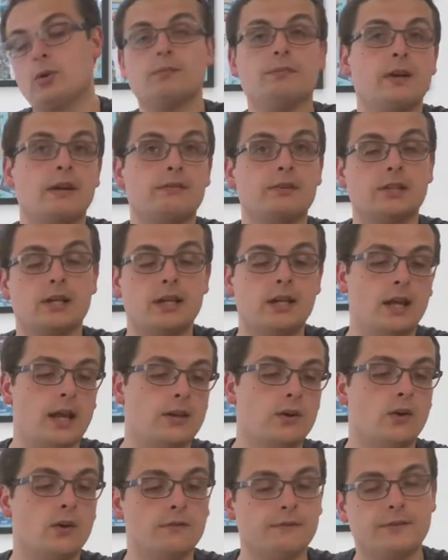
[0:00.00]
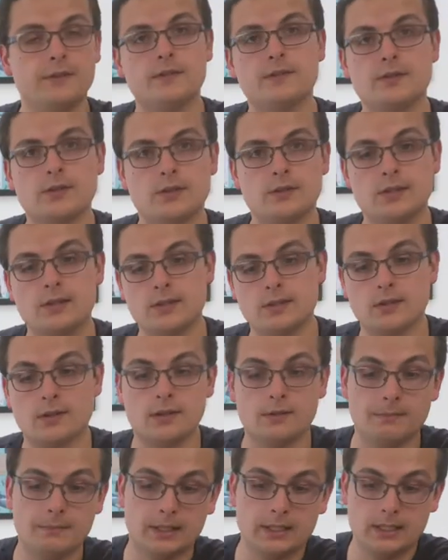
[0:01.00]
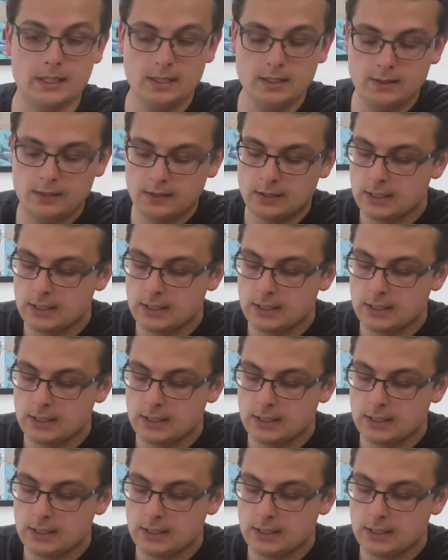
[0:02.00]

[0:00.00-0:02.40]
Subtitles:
every day and often. So these are my keys,